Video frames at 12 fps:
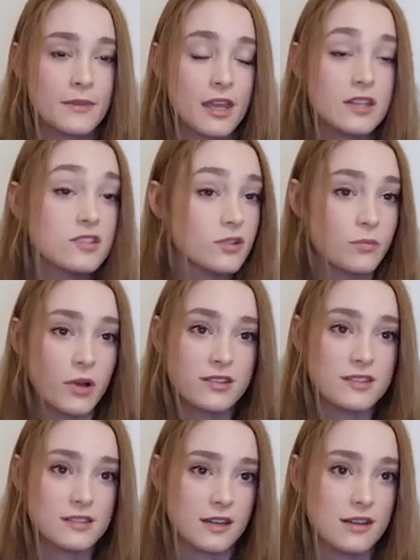As Siobhan
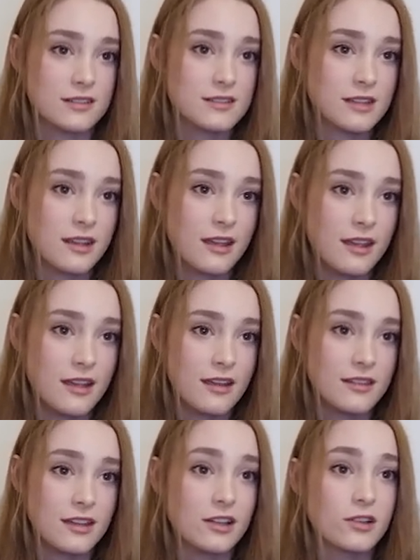discussed,
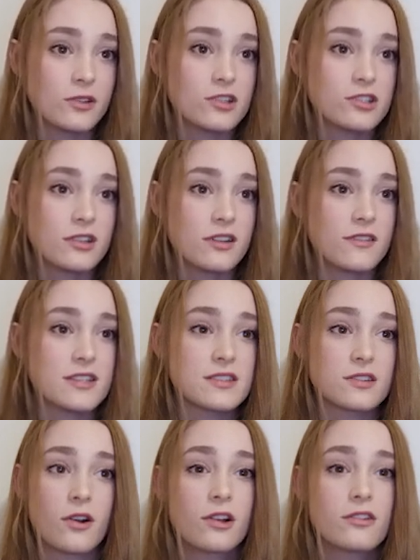the inclusion of
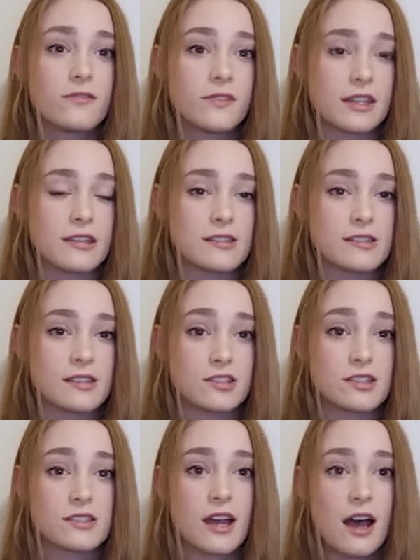historical figures such
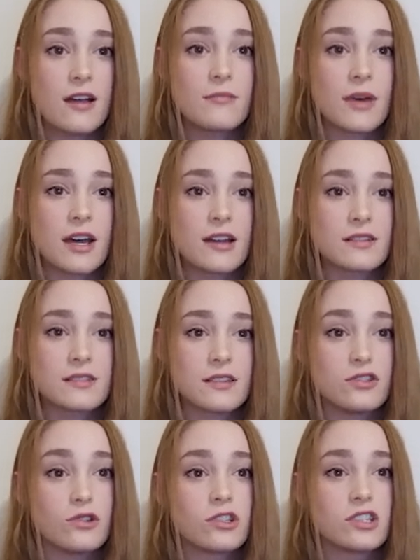as Karl Marx and
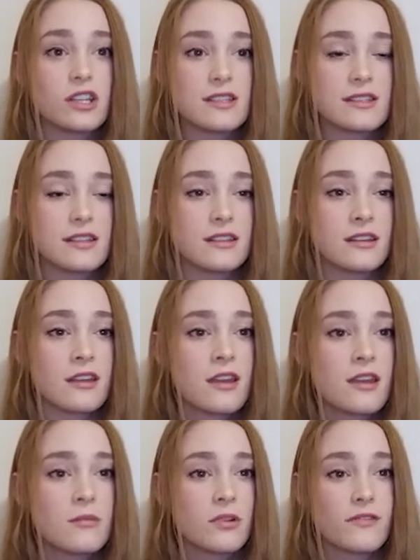George Gissing
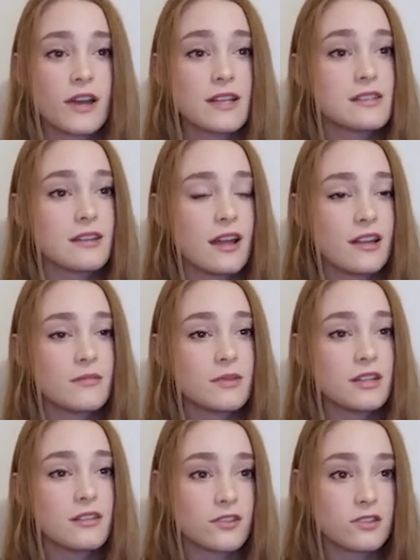provides an
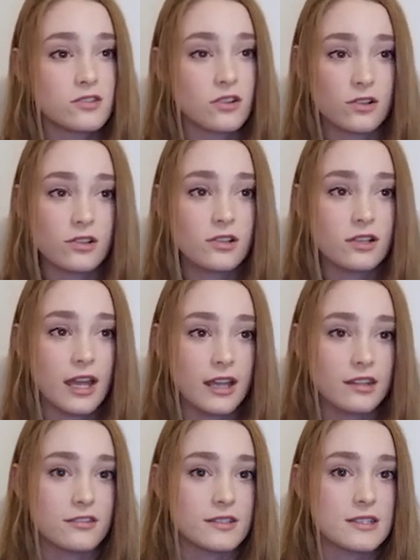element of historical
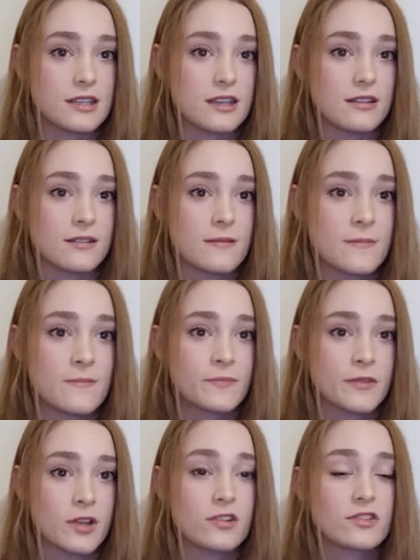accuracy,
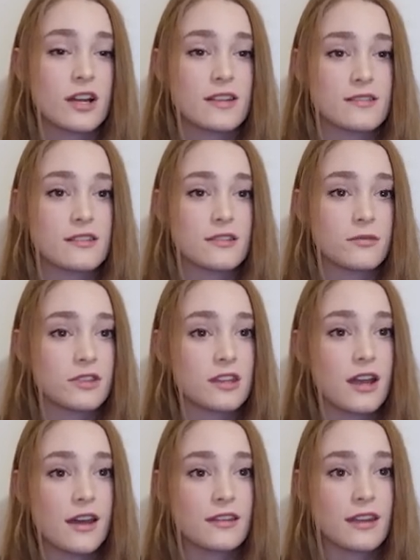contrasting with the
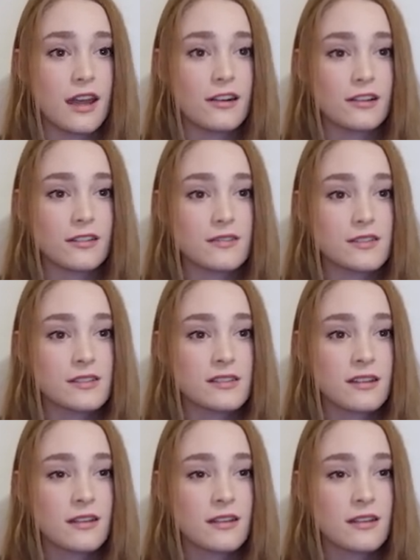other narratives.